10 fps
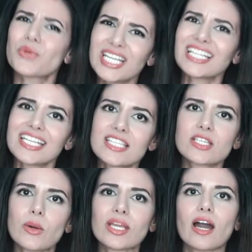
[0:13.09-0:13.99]
really
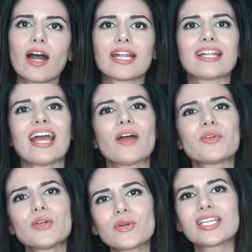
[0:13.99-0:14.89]
is going on and how
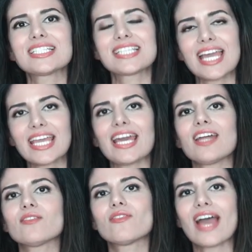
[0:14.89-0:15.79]
you can take
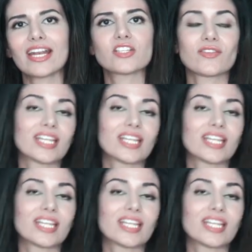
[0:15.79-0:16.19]
advantage of